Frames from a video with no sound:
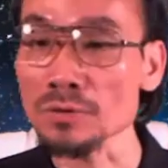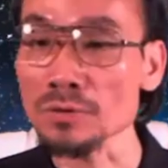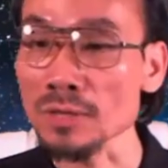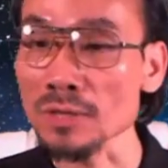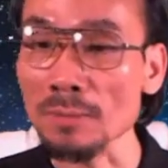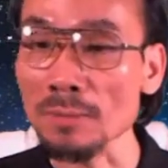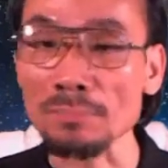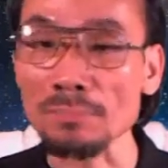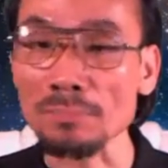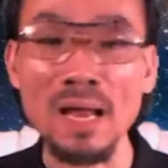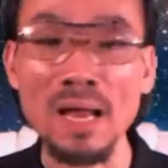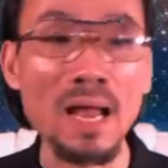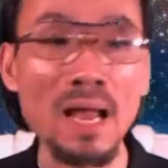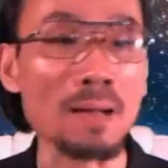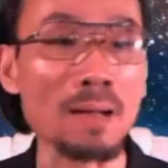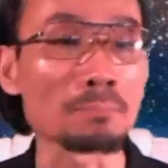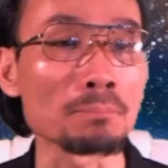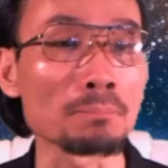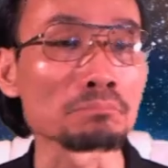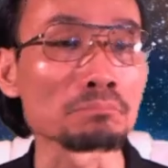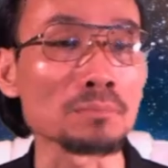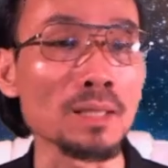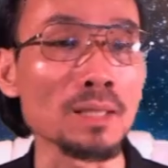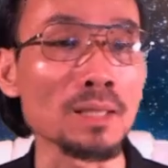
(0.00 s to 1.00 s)

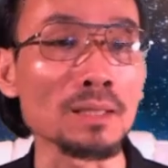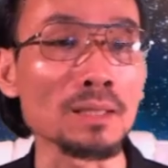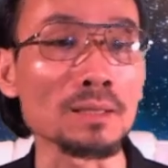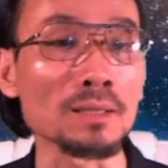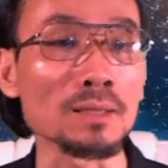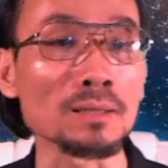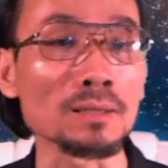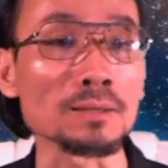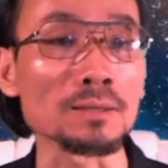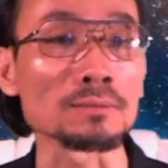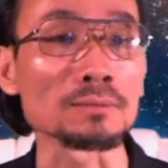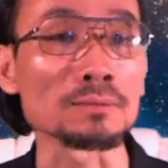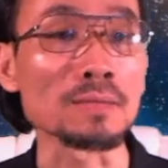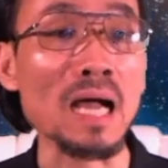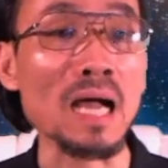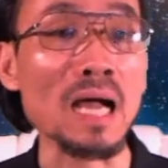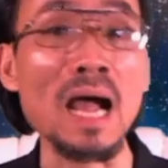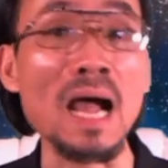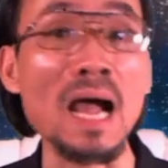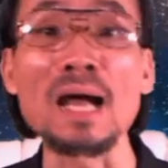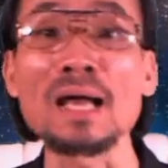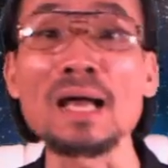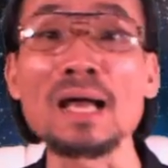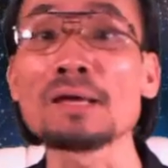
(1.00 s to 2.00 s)
sometimes
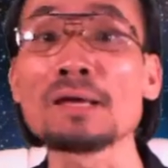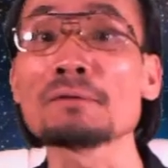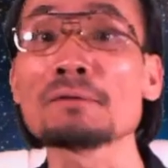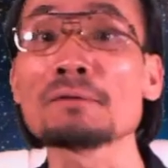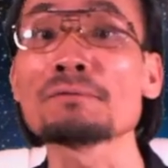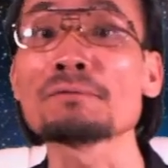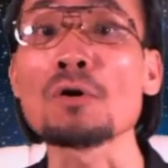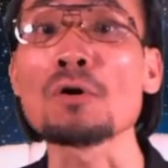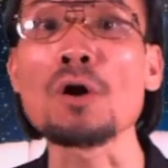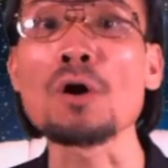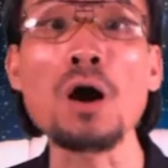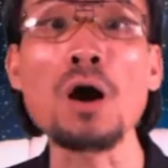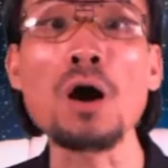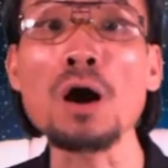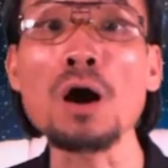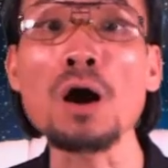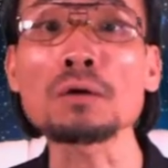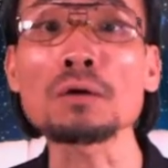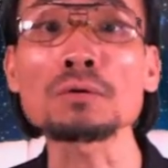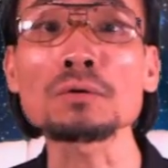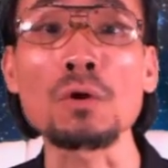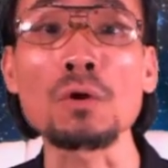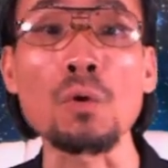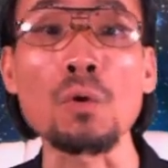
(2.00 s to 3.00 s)
I forgot,